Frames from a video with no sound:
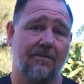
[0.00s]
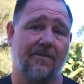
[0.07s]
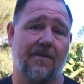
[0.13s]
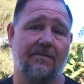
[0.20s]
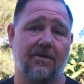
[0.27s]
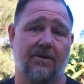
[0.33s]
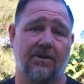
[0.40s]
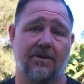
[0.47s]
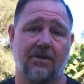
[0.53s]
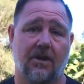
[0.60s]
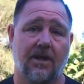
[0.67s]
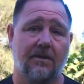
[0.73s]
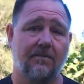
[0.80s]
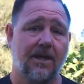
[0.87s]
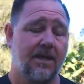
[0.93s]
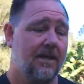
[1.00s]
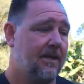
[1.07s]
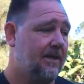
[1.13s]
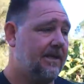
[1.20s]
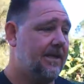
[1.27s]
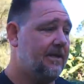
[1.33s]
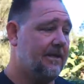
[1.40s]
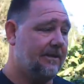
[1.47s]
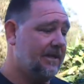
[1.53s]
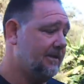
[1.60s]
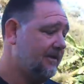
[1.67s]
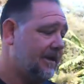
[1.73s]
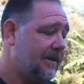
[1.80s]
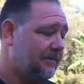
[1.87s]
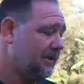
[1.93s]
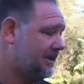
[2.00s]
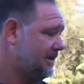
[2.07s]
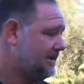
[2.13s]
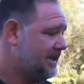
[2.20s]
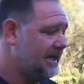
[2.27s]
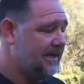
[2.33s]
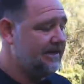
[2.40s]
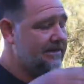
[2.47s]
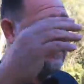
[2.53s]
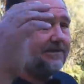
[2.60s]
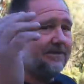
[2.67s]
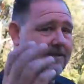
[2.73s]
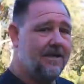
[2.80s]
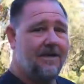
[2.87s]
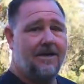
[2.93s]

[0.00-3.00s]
If you haven't got the time, get a couple of containers,